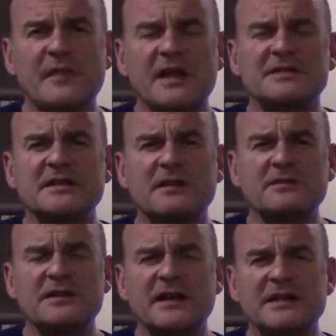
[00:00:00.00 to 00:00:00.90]
It's a
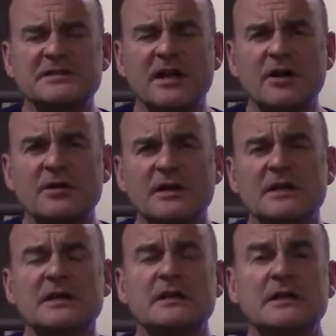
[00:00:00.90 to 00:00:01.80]
lovely thing. So,
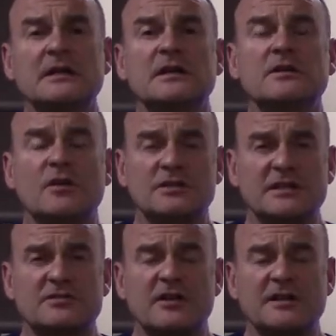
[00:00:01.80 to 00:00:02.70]
gosh,
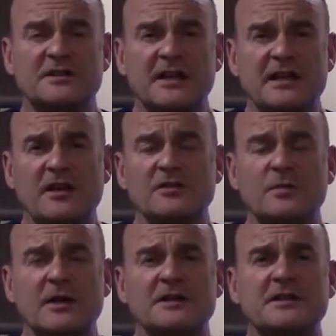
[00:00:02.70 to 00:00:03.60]
let's try and say those
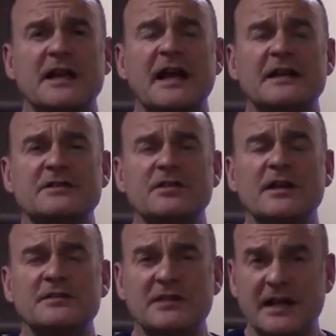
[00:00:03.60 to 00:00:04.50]
words again.
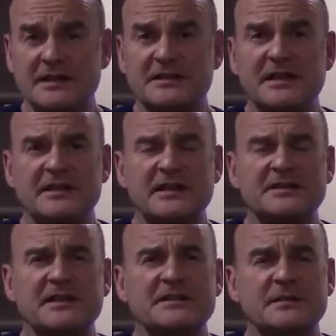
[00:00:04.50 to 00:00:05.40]
2018, that's
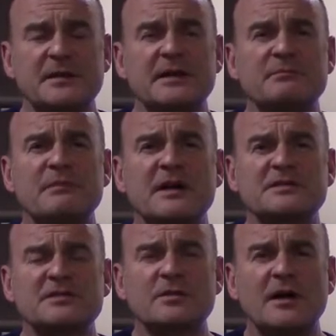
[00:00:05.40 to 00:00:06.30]
the easy bit.
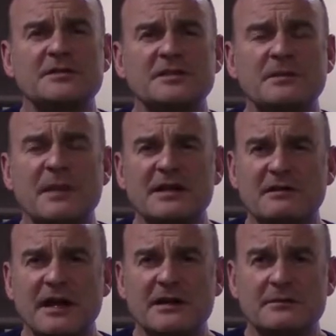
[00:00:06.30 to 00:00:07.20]
Mustoasa de
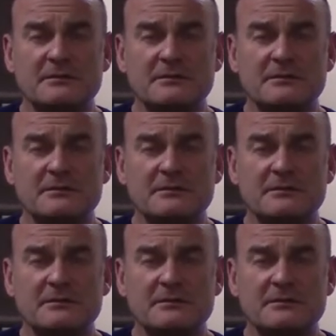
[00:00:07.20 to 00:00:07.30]
Maderat.